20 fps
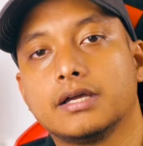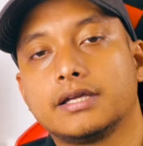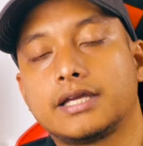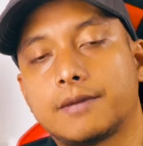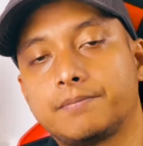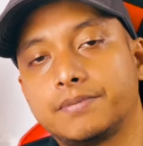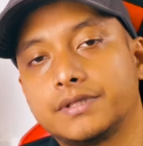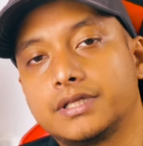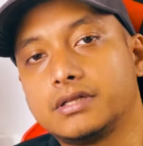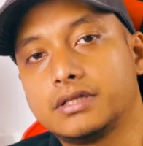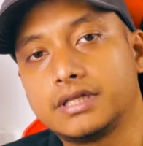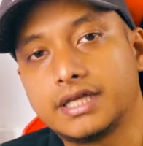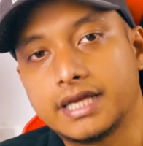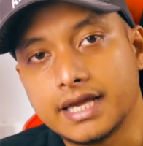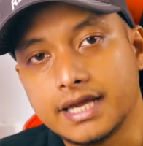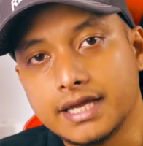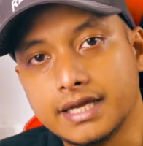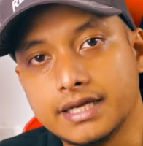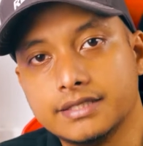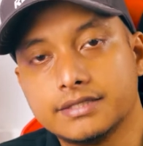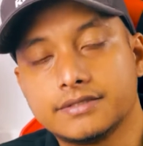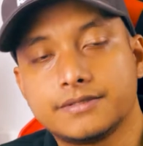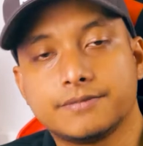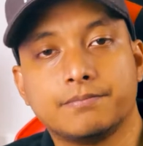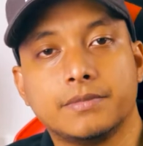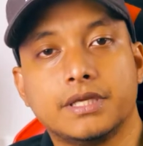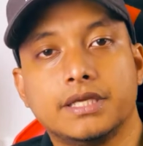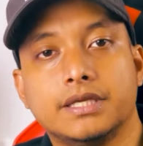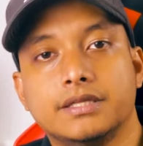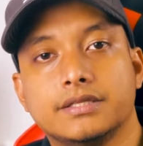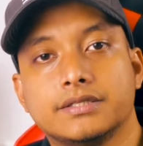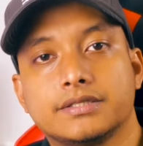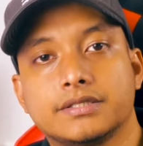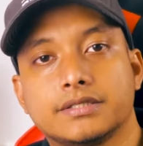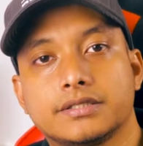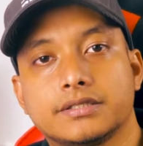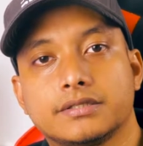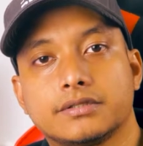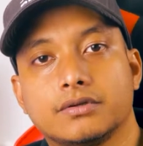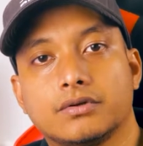Capital gains
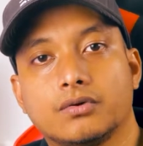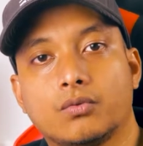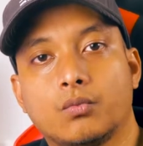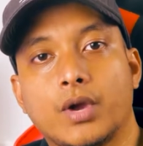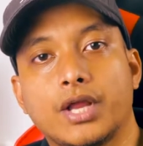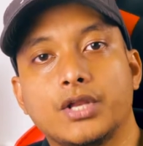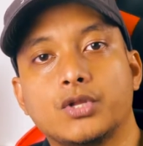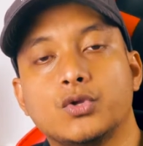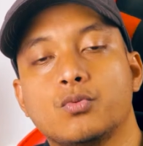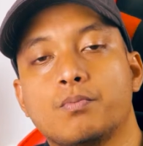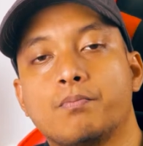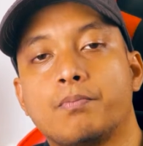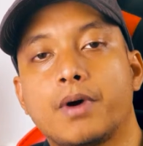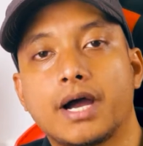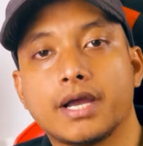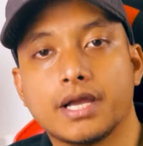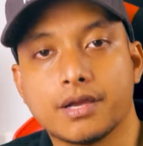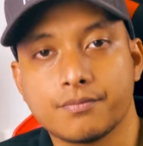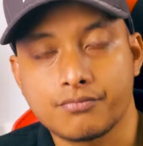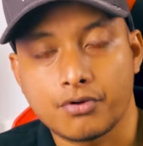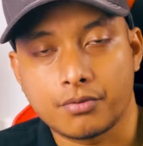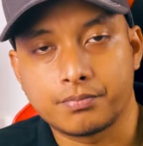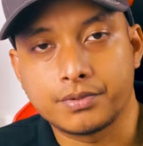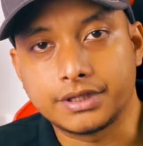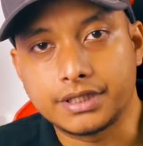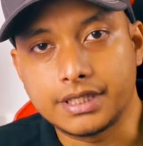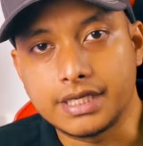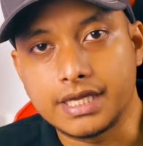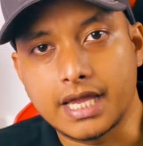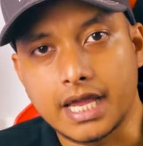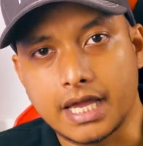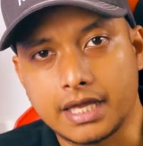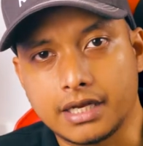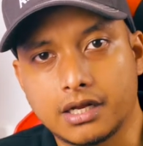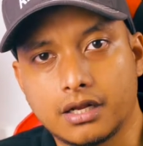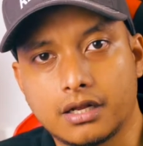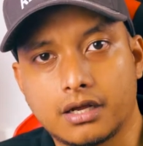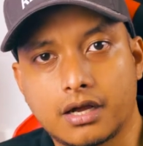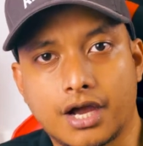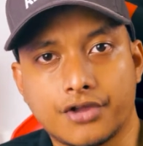means when you buy a property at
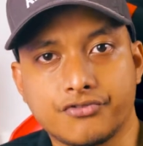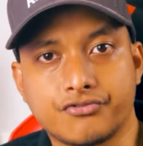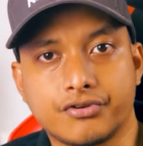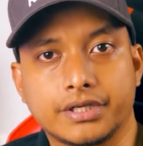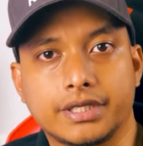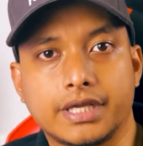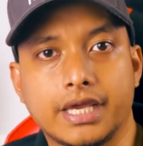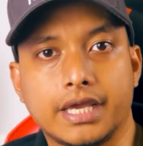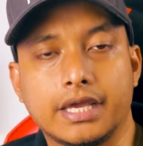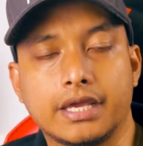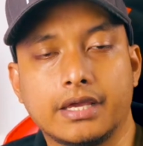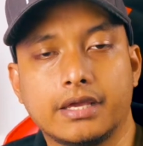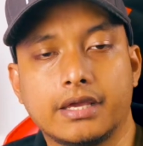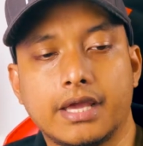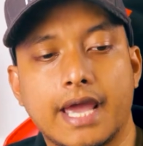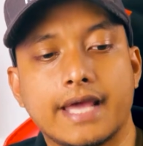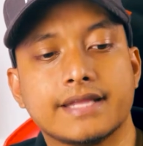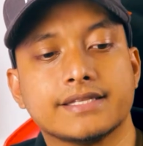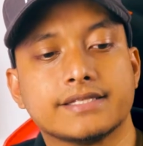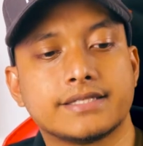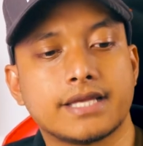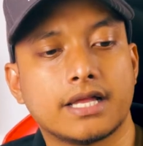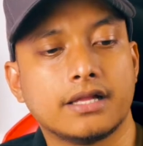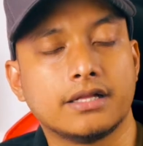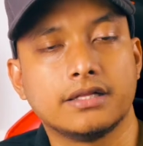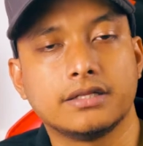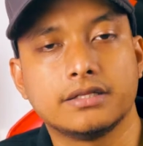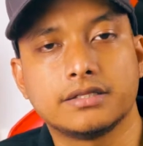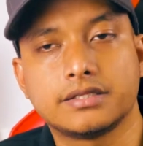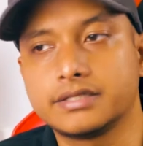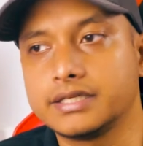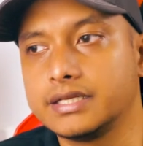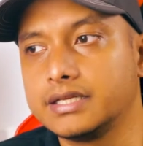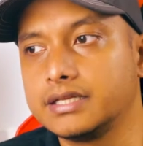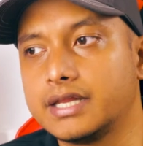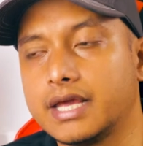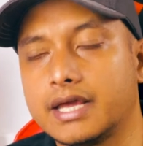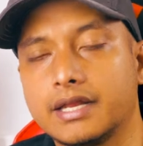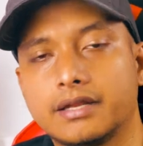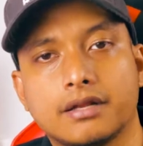100k and sells
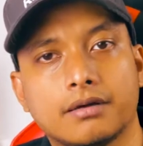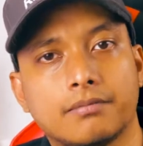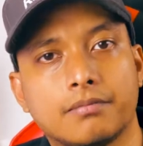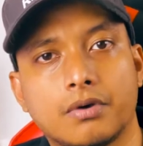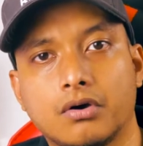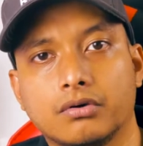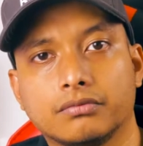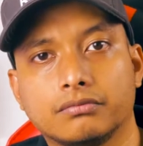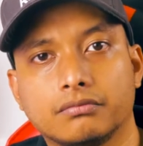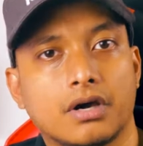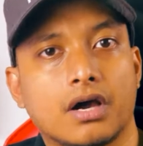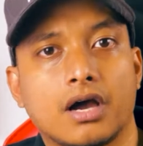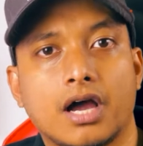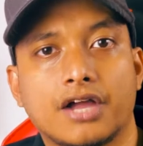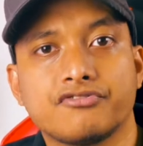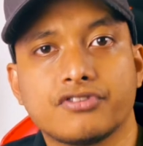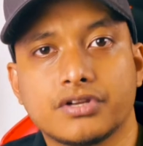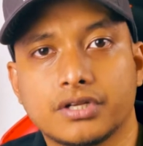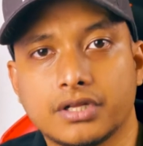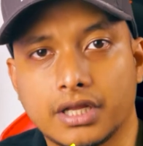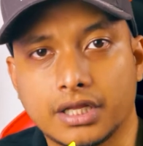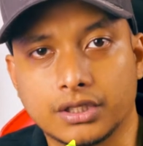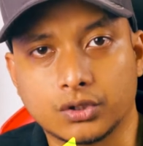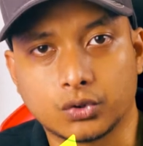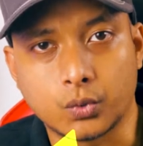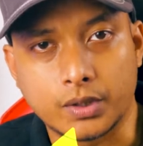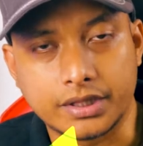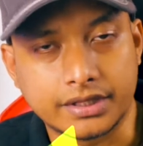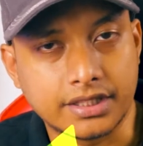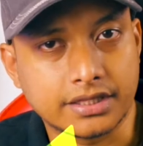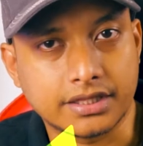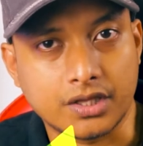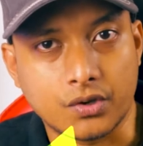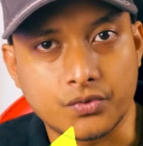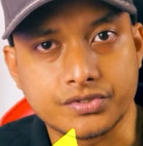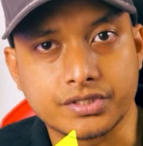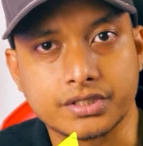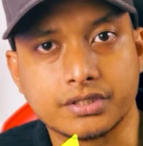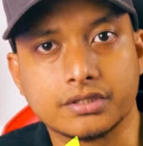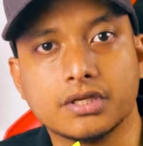it at about
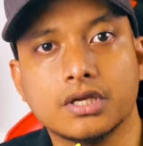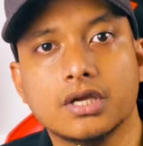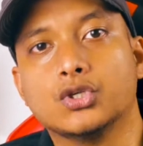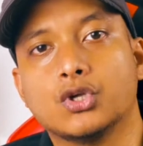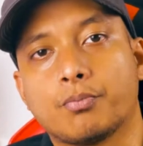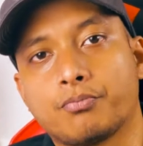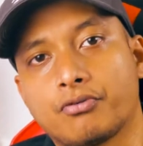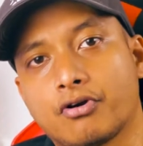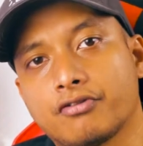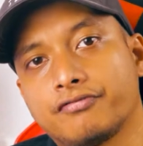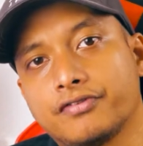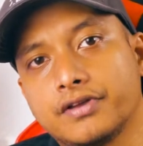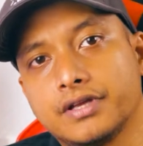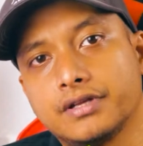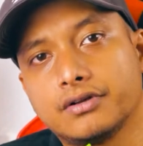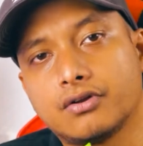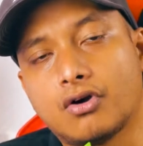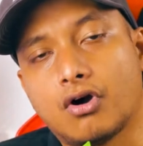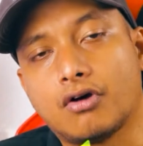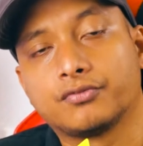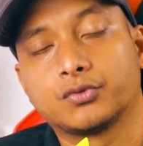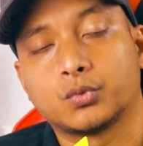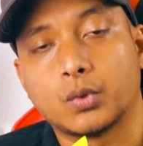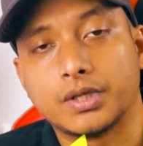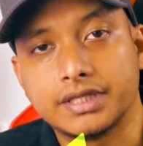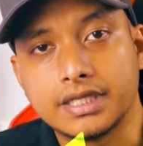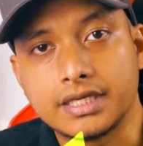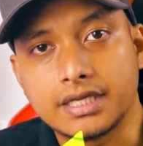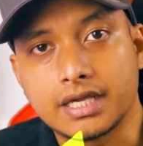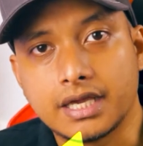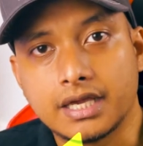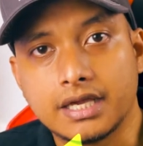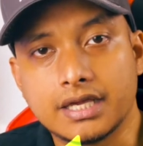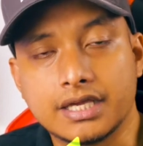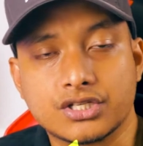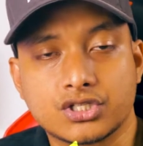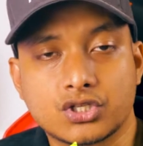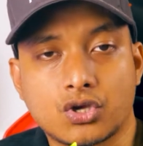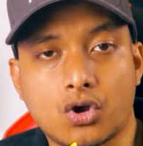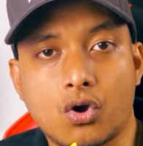120,000. Your profit of 20k
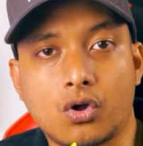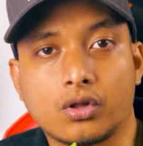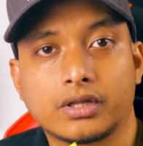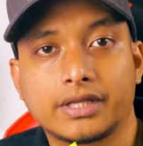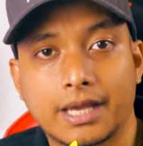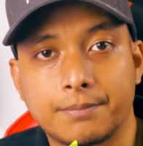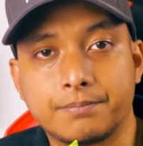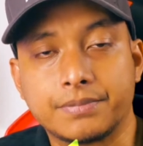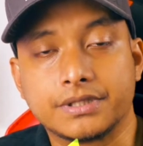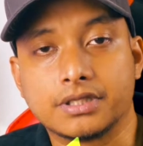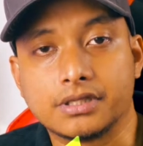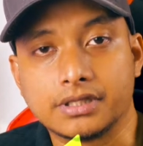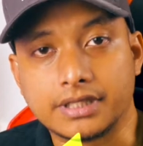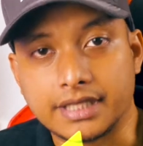is called capital